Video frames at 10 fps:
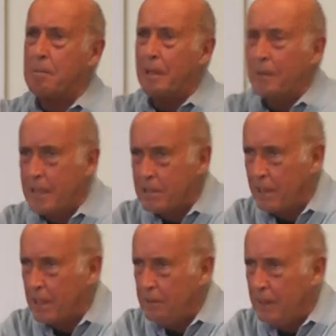about when I
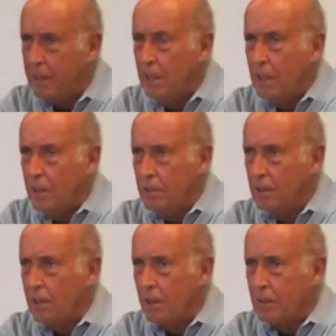started meeting
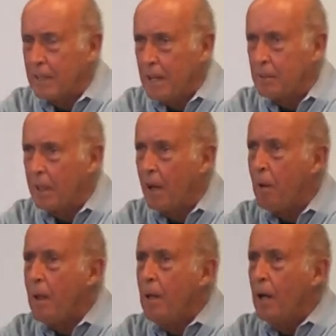Jung a long time ago.